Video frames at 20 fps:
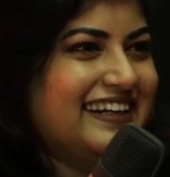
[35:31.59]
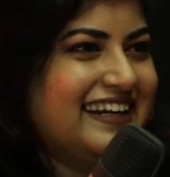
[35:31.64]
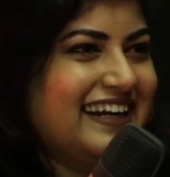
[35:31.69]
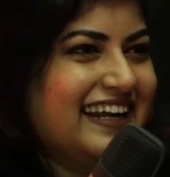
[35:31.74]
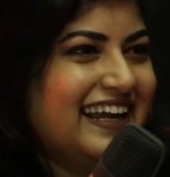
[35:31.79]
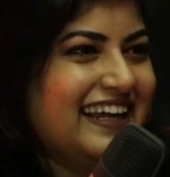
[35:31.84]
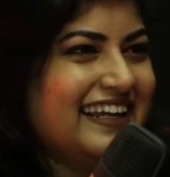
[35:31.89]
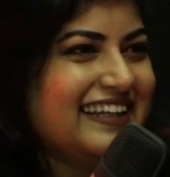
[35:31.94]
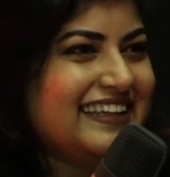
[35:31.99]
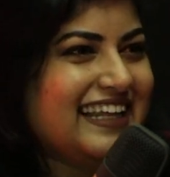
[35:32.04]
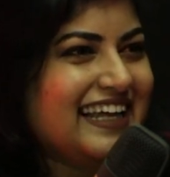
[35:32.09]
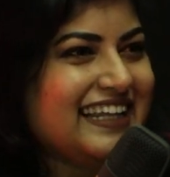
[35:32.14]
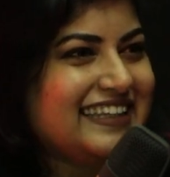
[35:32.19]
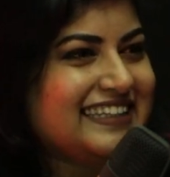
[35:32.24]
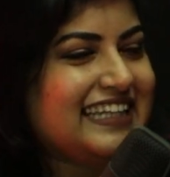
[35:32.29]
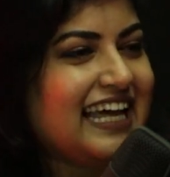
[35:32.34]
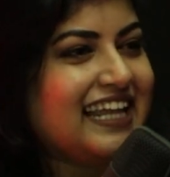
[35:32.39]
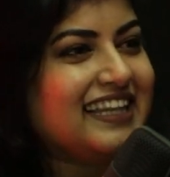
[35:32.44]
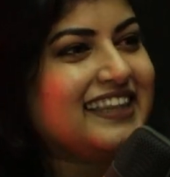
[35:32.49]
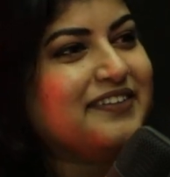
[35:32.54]
right? Mm. That
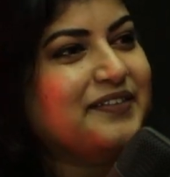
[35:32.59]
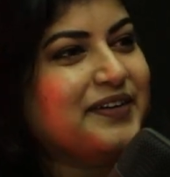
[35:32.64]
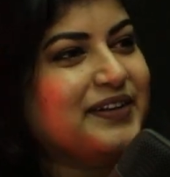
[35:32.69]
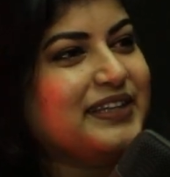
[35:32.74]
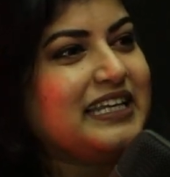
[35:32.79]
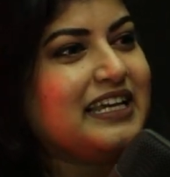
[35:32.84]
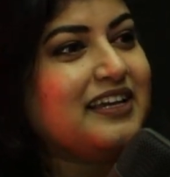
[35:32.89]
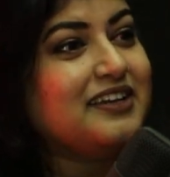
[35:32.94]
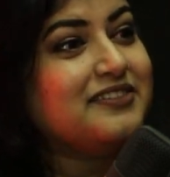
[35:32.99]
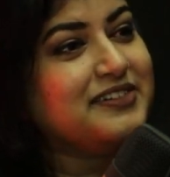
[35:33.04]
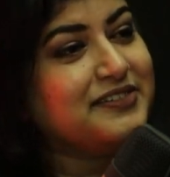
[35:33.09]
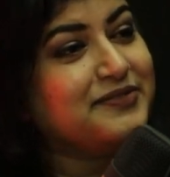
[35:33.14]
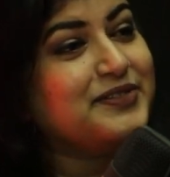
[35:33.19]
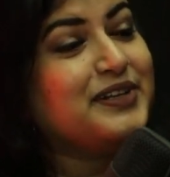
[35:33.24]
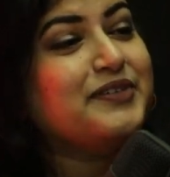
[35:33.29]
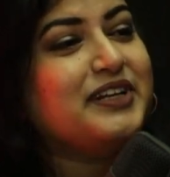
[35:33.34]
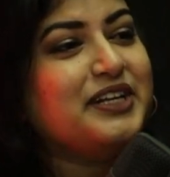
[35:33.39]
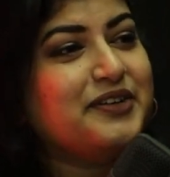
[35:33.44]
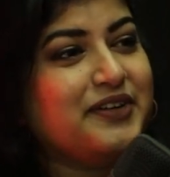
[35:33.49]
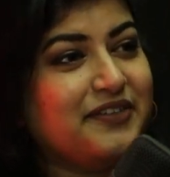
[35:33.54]
that whole thing we, we,
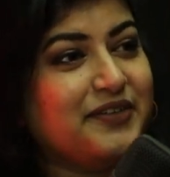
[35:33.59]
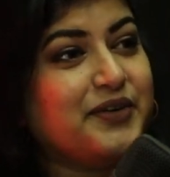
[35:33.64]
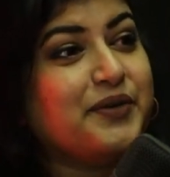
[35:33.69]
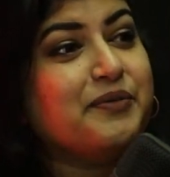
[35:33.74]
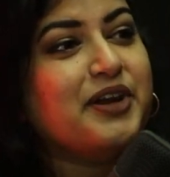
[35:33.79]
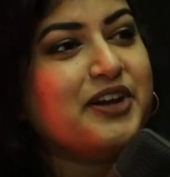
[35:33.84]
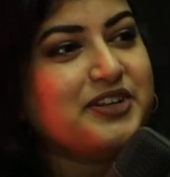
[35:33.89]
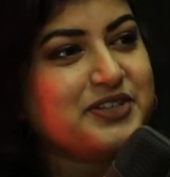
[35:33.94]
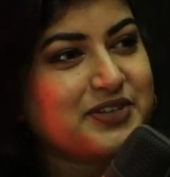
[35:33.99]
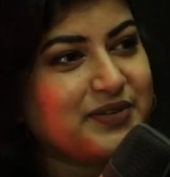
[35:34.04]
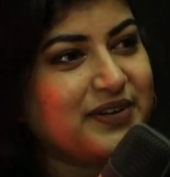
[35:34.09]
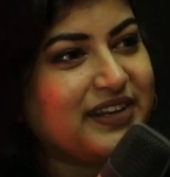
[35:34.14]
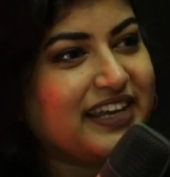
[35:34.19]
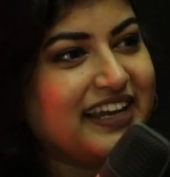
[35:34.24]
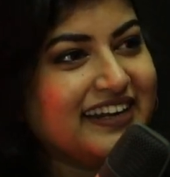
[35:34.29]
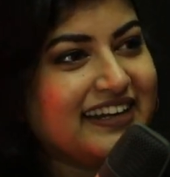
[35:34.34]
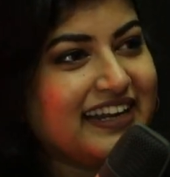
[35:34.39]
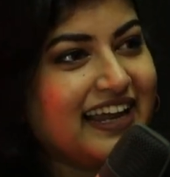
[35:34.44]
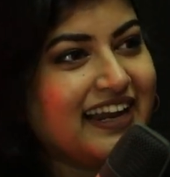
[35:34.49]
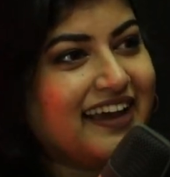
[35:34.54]
were doing Romeo and
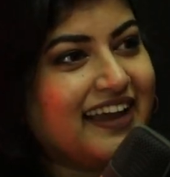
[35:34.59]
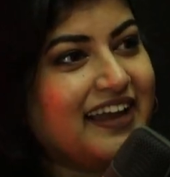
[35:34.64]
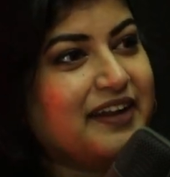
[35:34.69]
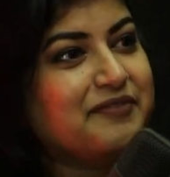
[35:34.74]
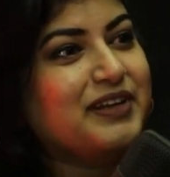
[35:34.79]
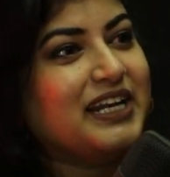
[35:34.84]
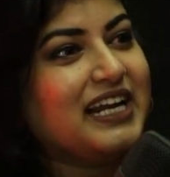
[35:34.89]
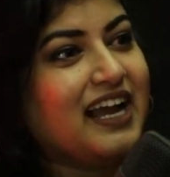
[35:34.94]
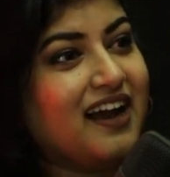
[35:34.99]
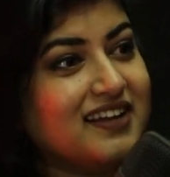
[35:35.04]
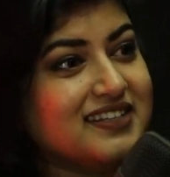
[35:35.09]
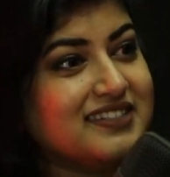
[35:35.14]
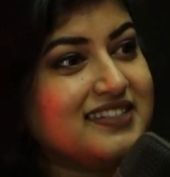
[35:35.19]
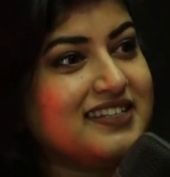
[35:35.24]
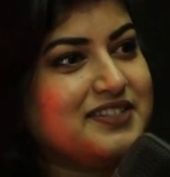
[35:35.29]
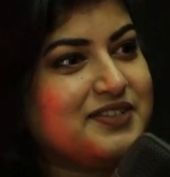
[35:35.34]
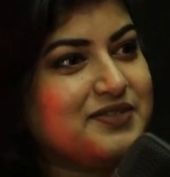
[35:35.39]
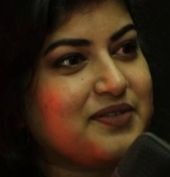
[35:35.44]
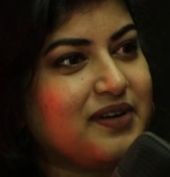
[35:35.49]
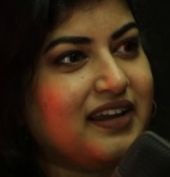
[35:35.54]
Juliet, and I hmm. had been cast as
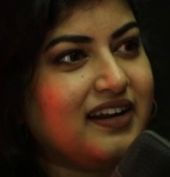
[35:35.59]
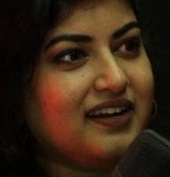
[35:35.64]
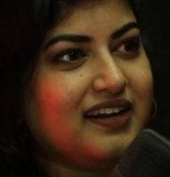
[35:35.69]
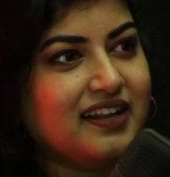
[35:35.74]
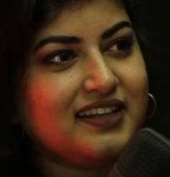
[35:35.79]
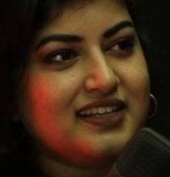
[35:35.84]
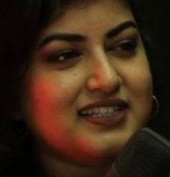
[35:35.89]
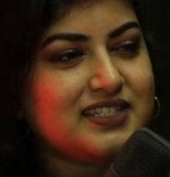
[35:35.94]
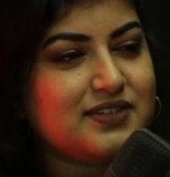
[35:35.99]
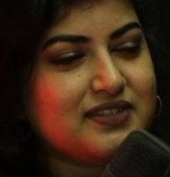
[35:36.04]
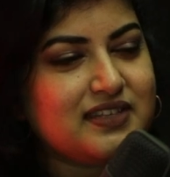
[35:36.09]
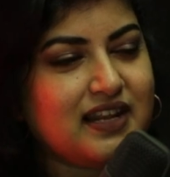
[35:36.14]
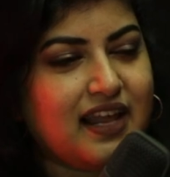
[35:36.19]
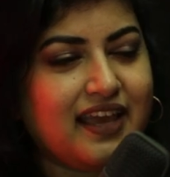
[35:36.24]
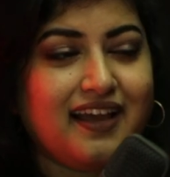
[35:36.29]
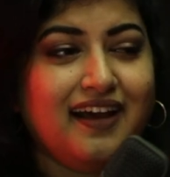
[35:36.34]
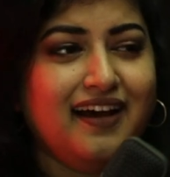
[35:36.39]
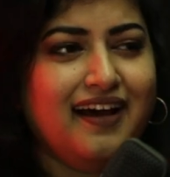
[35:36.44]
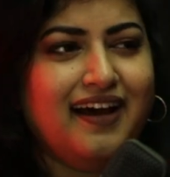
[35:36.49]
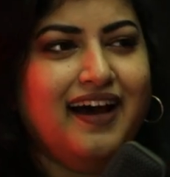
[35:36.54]
Juliet, and this was like
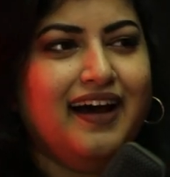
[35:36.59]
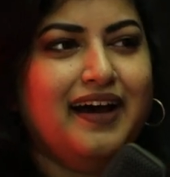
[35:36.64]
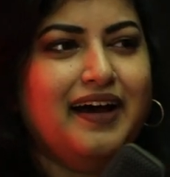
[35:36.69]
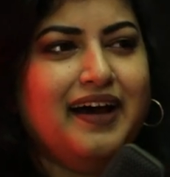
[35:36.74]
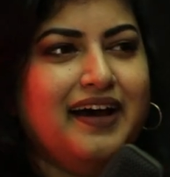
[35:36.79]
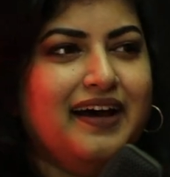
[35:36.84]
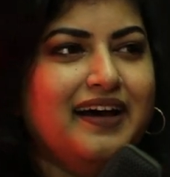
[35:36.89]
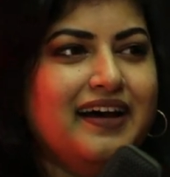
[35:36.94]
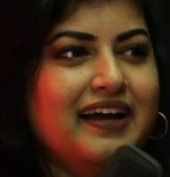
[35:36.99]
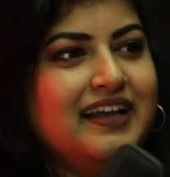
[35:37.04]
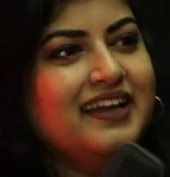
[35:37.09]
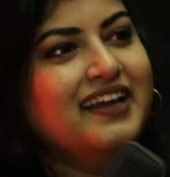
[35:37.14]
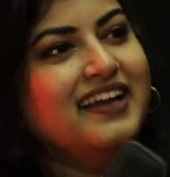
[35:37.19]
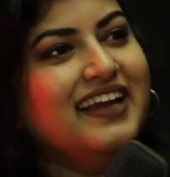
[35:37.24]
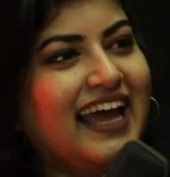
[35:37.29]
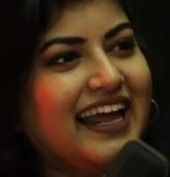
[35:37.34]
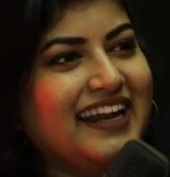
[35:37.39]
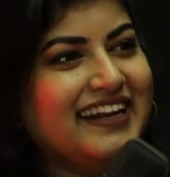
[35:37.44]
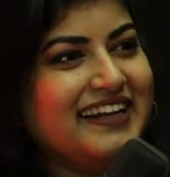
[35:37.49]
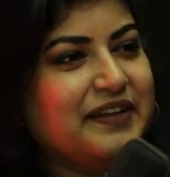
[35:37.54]
ah,
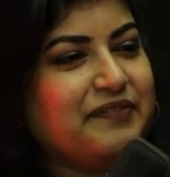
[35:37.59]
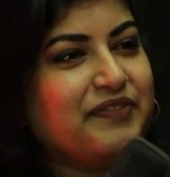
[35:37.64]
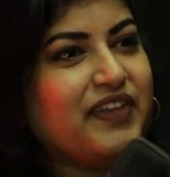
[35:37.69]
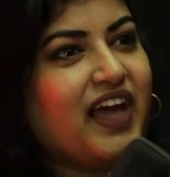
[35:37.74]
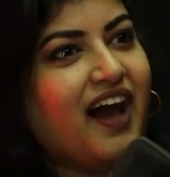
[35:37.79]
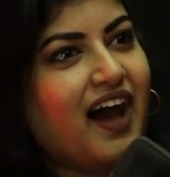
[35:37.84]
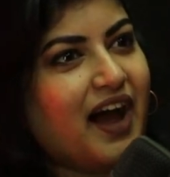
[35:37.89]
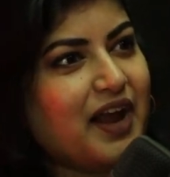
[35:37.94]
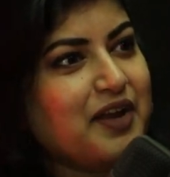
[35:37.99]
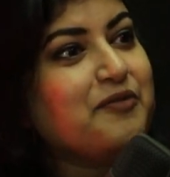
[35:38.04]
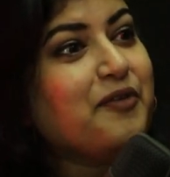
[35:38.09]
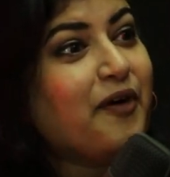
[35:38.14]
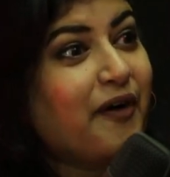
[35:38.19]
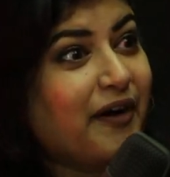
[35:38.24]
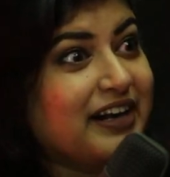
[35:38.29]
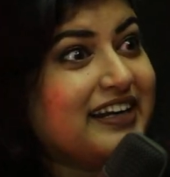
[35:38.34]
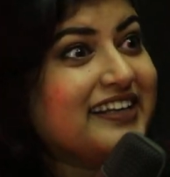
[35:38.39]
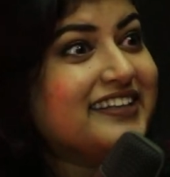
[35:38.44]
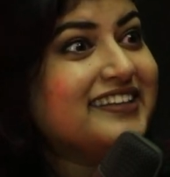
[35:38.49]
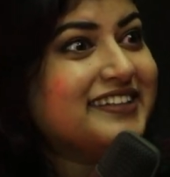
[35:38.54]
and I
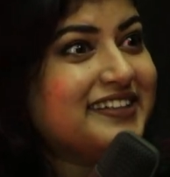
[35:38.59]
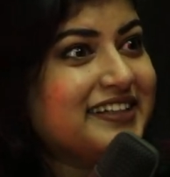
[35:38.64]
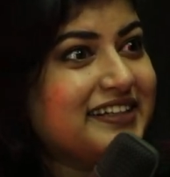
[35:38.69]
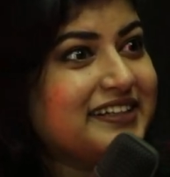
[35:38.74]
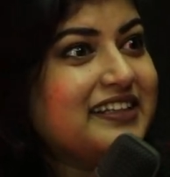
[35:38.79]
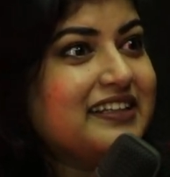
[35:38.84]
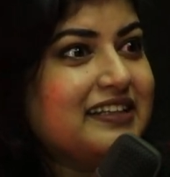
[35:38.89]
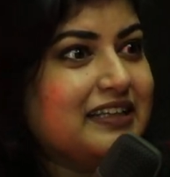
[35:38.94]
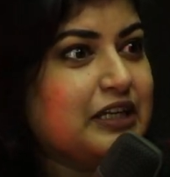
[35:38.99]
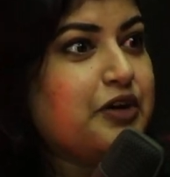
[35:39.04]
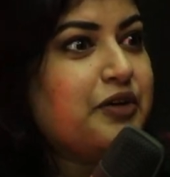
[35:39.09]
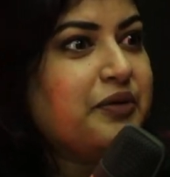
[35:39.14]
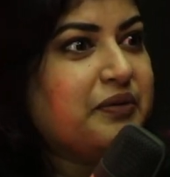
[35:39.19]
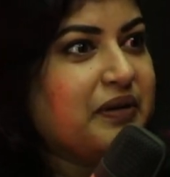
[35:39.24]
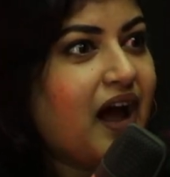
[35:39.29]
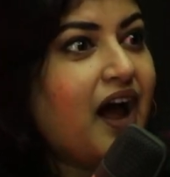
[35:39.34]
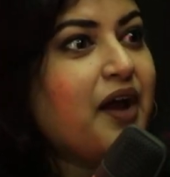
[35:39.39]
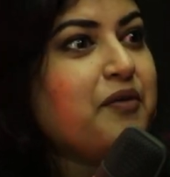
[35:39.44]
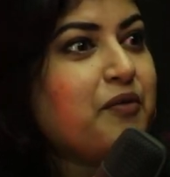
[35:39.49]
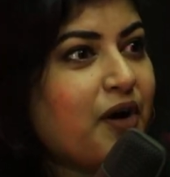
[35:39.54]
wanted the.
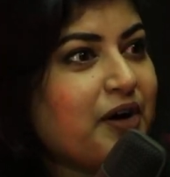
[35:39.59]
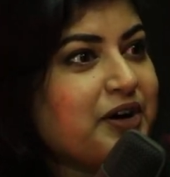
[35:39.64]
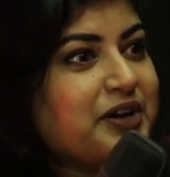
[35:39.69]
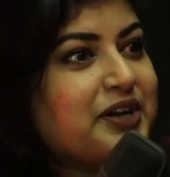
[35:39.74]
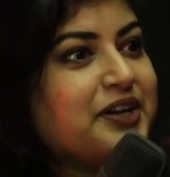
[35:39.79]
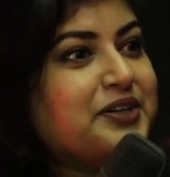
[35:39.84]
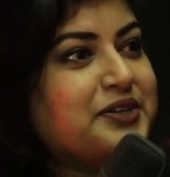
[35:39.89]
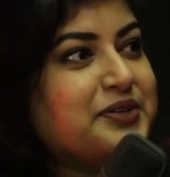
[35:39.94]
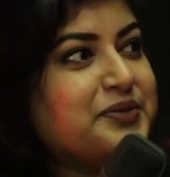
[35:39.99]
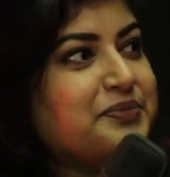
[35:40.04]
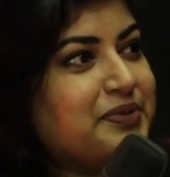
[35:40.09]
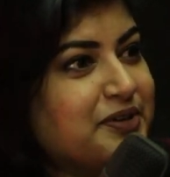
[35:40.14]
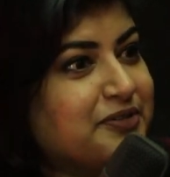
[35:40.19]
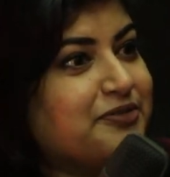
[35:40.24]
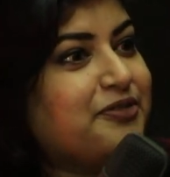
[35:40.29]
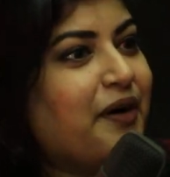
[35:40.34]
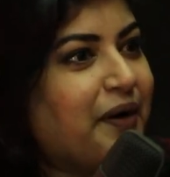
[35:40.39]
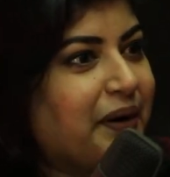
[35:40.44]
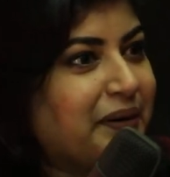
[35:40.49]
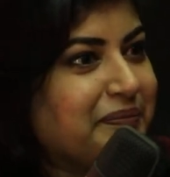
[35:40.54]
I wanted to
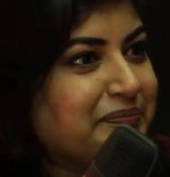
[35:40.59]
perform.